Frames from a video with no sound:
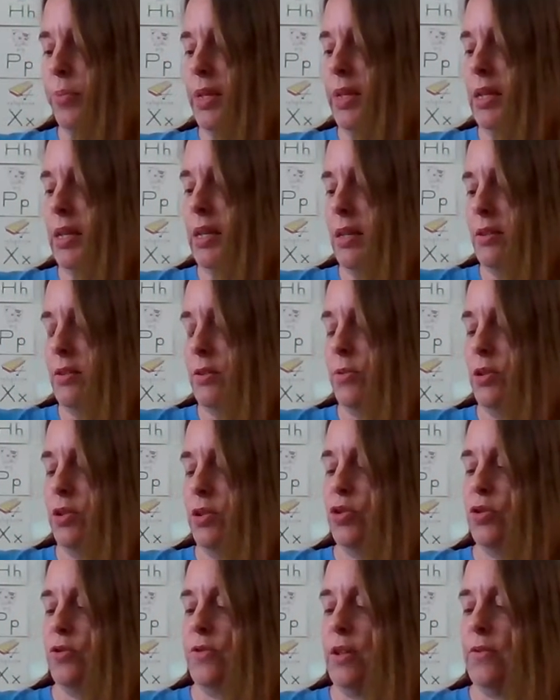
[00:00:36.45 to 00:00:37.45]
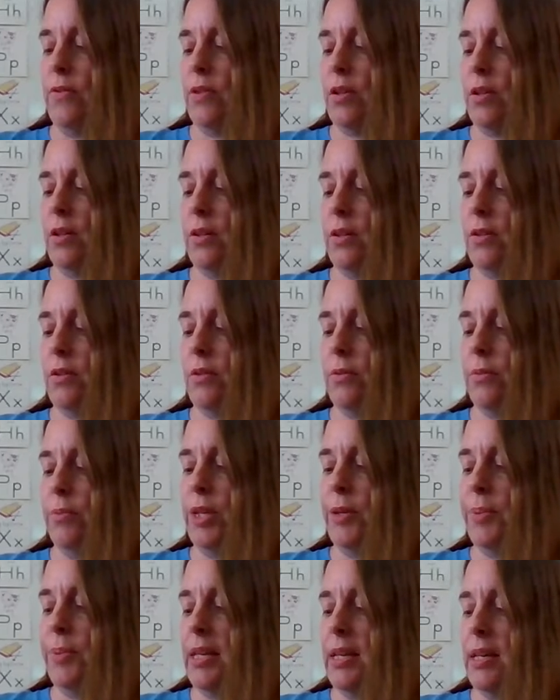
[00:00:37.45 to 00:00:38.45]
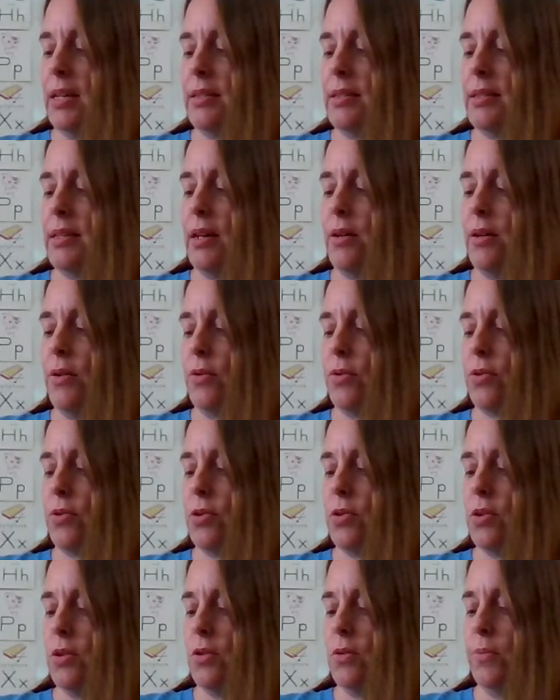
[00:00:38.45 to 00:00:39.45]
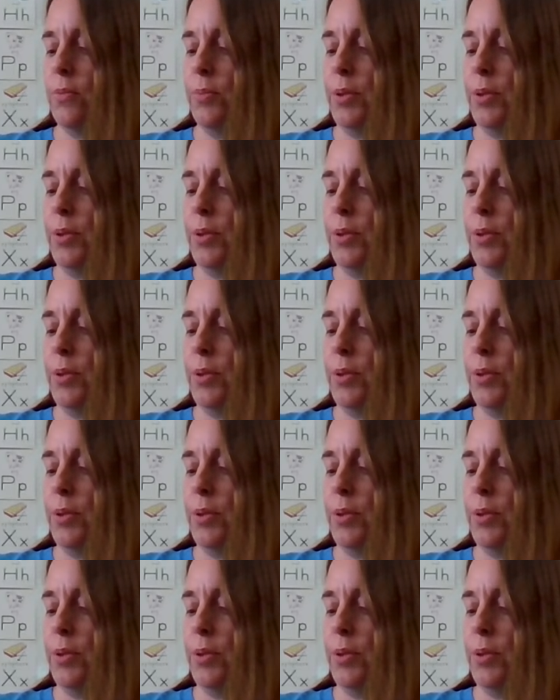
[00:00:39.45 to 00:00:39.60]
P.S. What is your favorite color? P.P.S. How old are you?